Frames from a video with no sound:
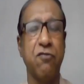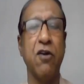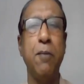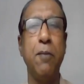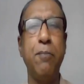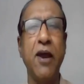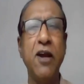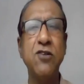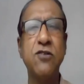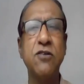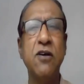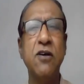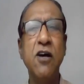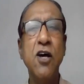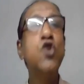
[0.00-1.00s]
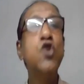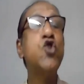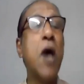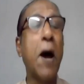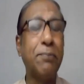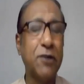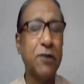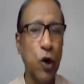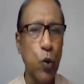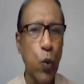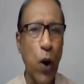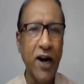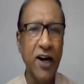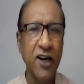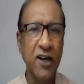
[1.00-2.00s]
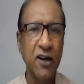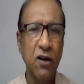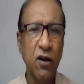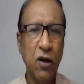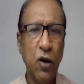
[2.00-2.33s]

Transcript: Philippians, chapter 1,